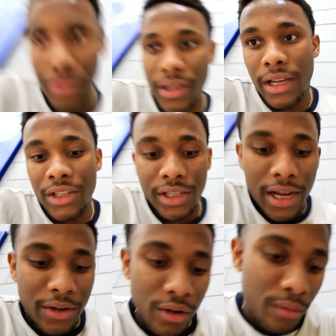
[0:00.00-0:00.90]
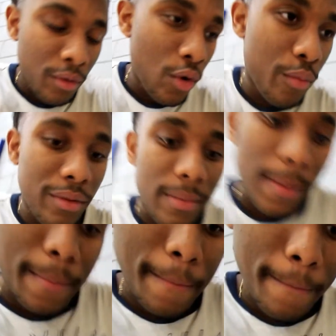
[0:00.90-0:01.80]
So I just got done pooping.
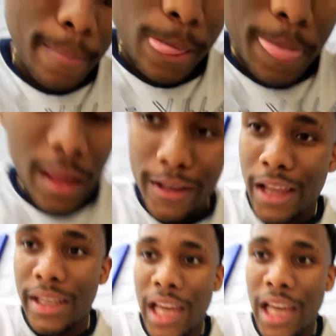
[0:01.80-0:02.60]
Like